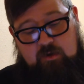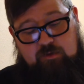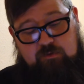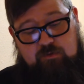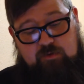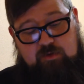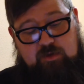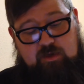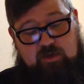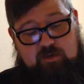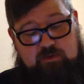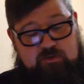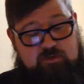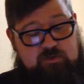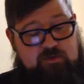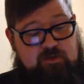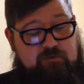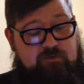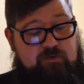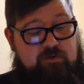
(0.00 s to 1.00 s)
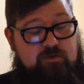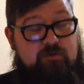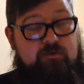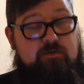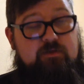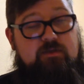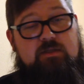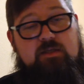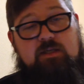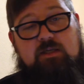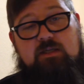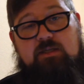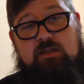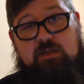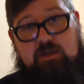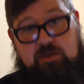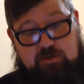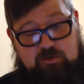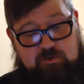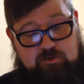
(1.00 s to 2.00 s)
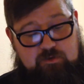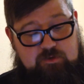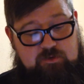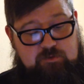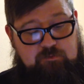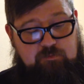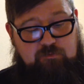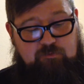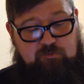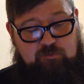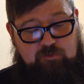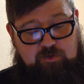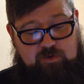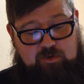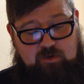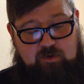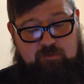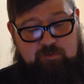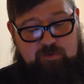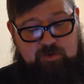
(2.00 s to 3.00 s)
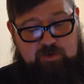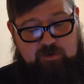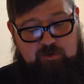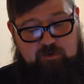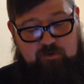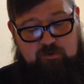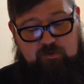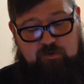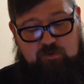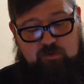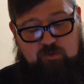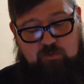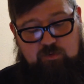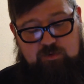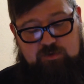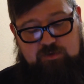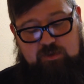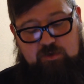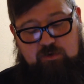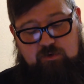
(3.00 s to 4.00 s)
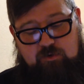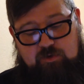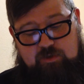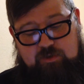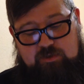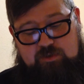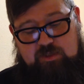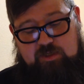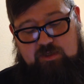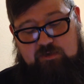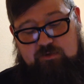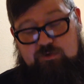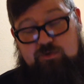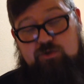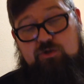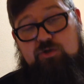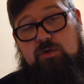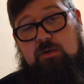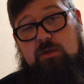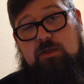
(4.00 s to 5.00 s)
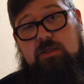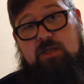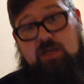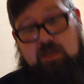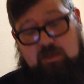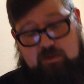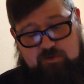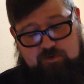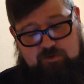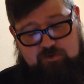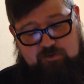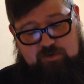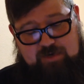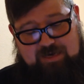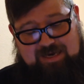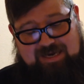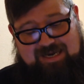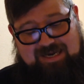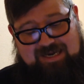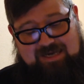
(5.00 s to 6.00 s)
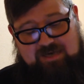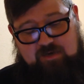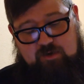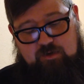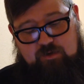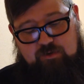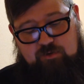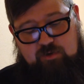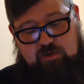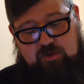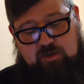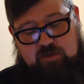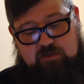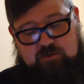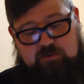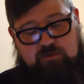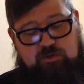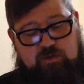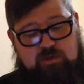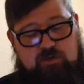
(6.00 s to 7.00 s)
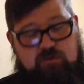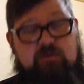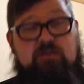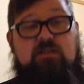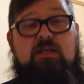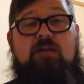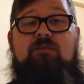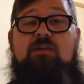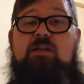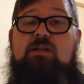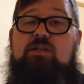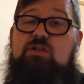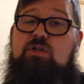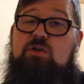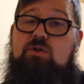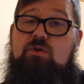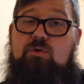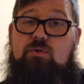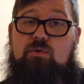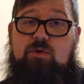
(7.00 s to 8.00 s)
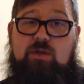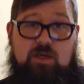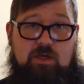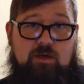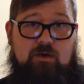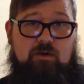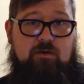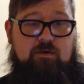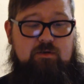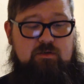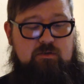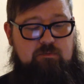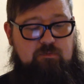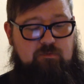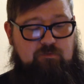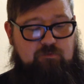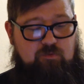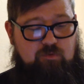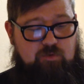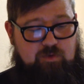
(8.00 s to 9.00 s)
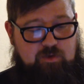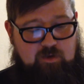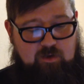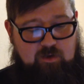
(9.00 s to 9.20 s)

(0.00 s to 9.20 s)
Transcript: 3,760 years before the Common Era was the earliest date in the Jewish calendar, and 3,372 years before the